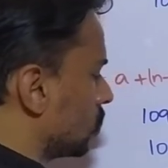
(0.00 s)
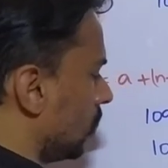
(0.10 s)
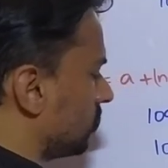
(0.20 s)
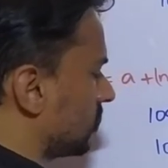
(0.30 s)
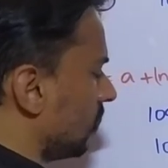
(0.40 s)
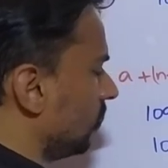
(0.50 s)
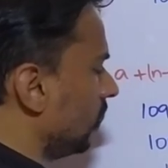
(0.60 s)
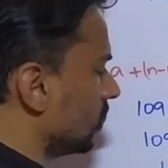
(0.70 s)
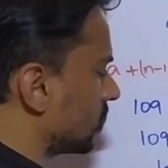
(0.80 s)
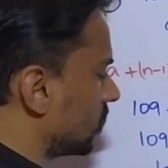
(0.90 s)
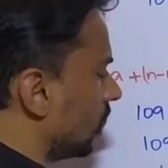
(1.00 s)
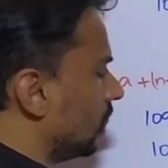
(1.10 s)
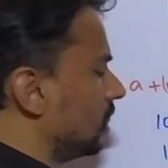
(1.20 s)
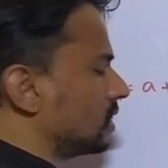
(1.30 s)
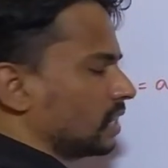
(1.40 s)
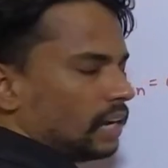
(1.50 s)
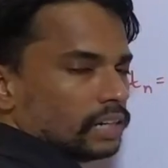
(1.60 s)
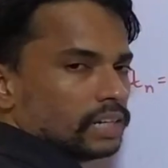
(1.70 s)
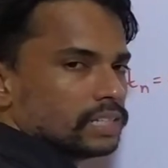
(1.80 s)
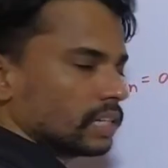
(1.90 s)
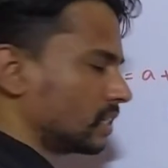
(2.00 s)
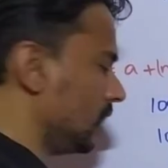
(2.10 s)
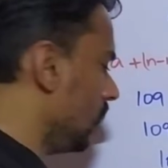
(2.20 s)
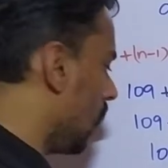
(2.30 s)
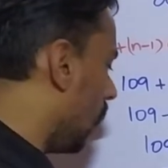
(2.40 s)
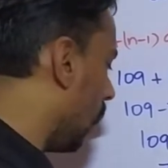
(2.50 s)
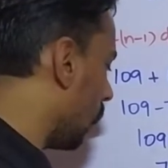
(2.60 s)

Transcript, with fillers: So if 7n is less than 116,